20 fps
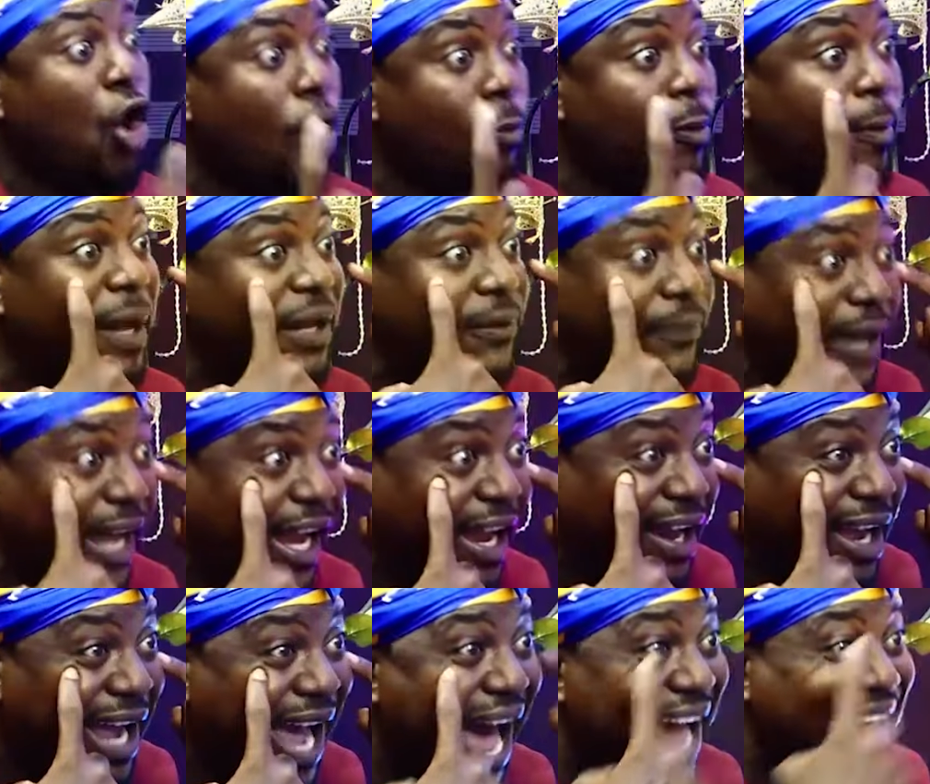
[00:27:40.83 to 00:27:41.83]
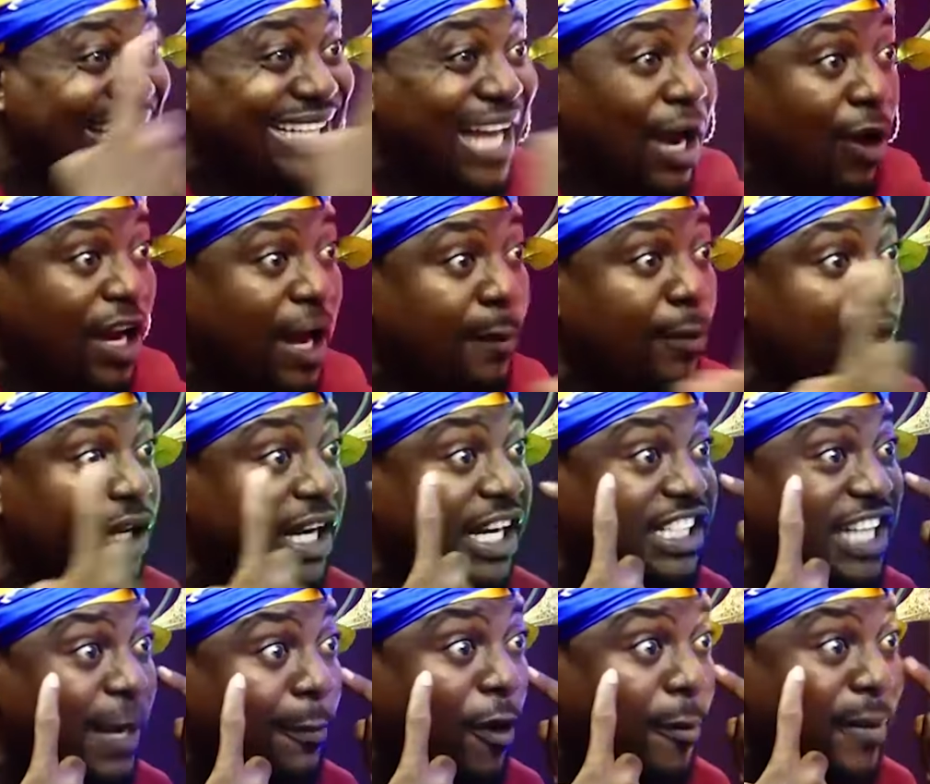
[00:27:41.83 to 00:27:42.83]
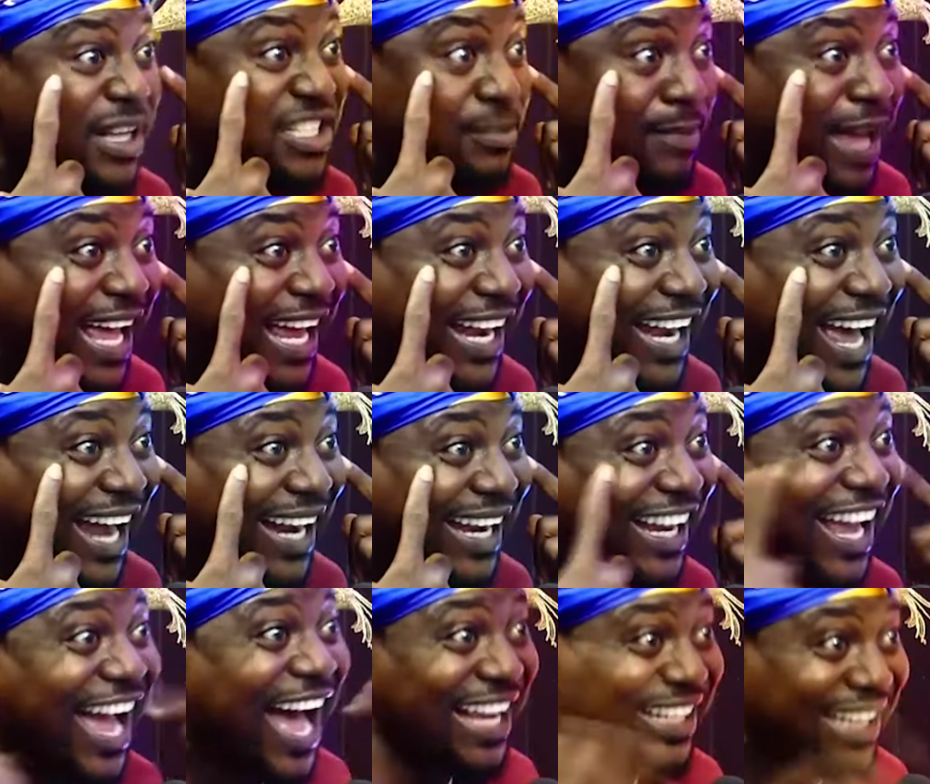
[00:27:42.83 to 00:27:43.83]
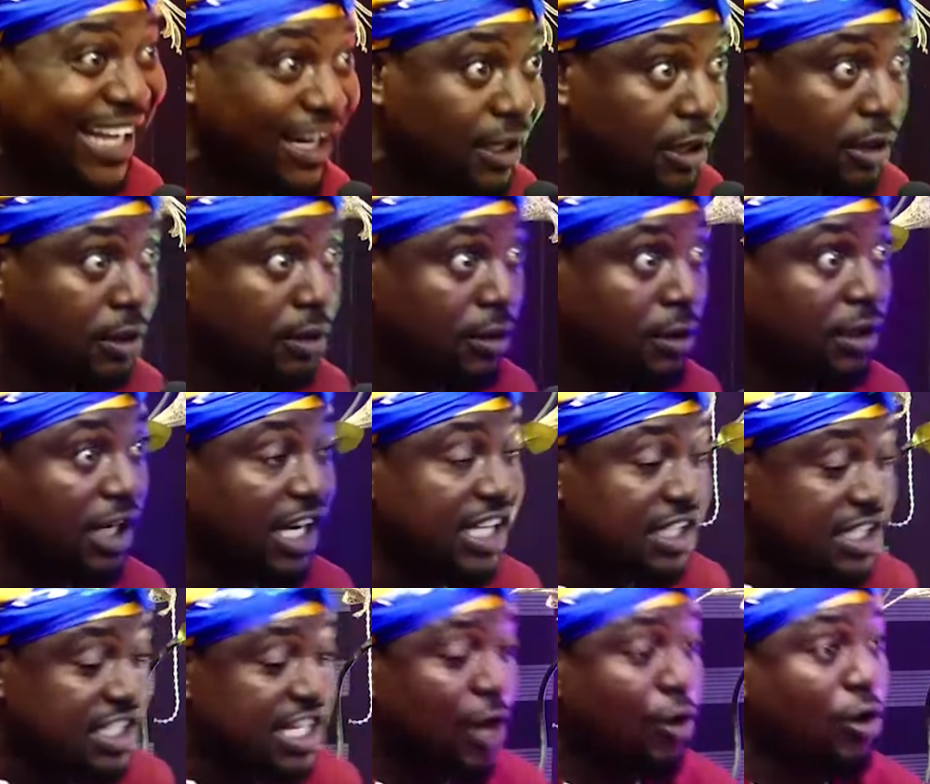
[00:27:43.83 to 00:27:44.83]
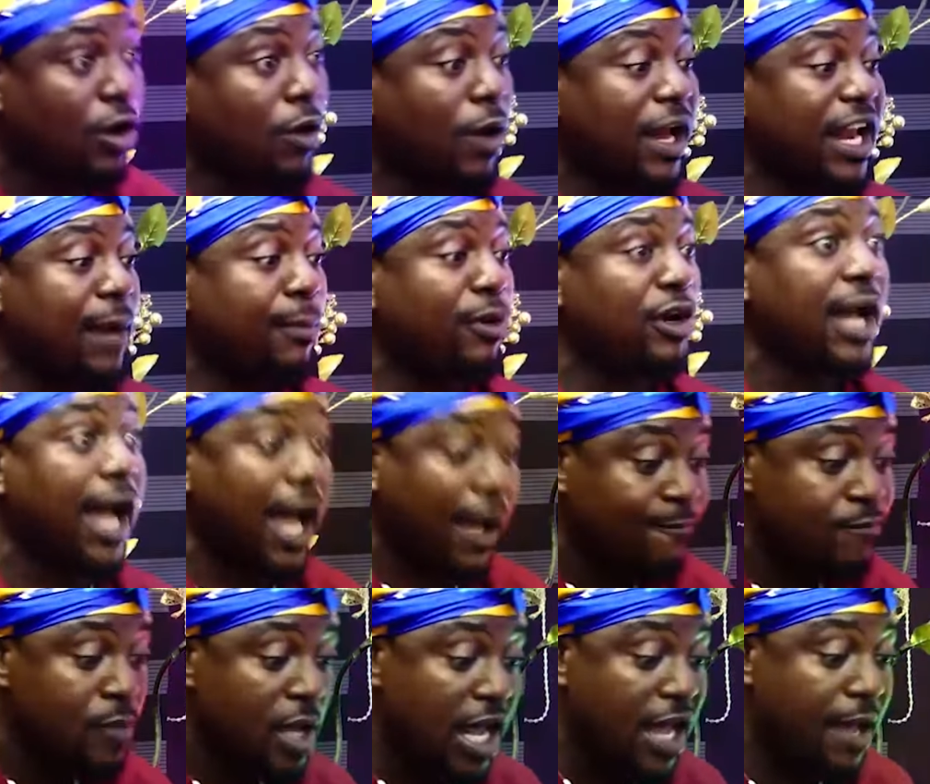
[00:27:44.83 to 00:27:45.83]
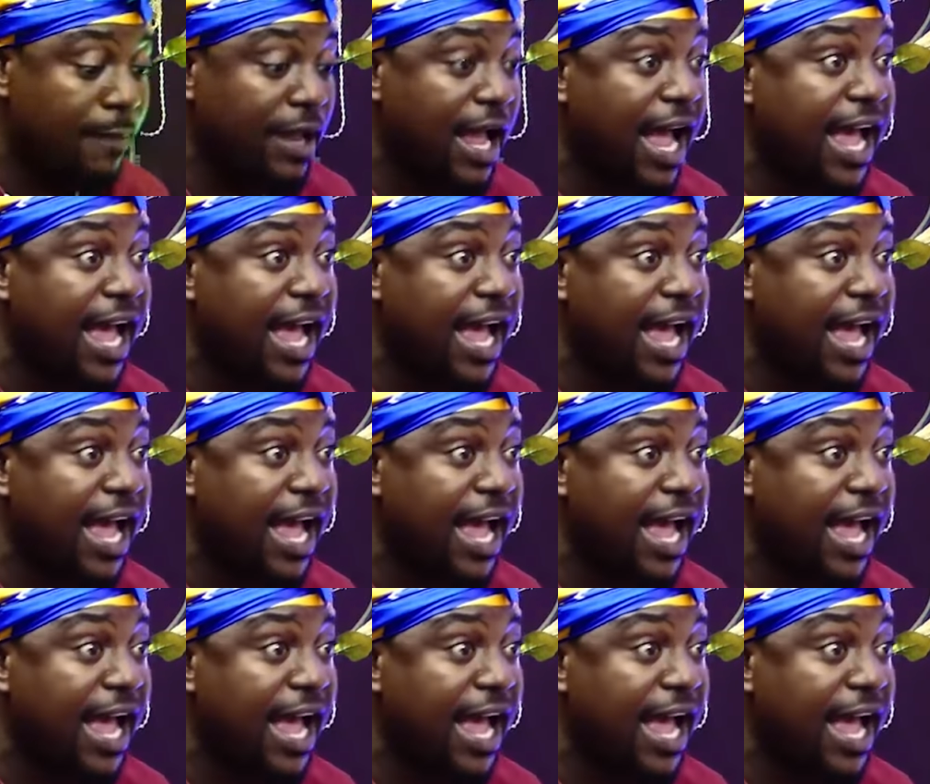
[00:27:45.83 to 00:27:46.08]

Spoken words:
o mu be hwe ade a honorable Kennedy Japan betimi aye de ade aye And you say, honorable now, ebi